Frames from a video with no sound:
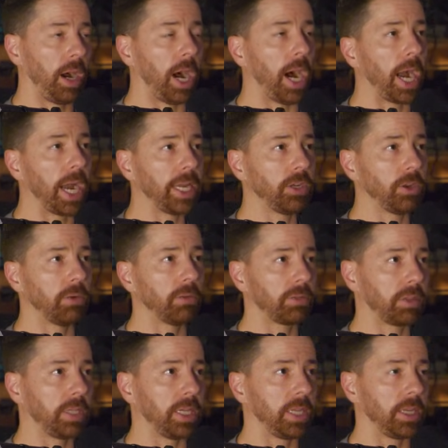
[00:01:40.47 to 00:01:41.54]
I don't
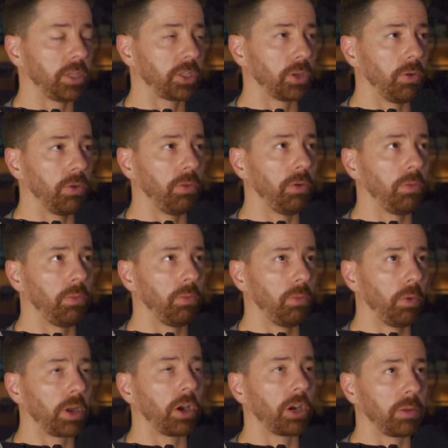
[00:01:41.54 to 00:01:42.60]
think so.
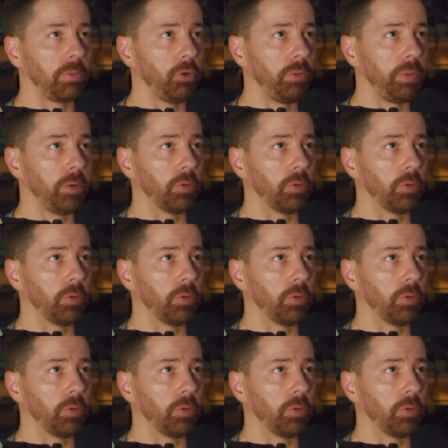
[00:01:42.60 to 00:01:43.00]
One argument would be,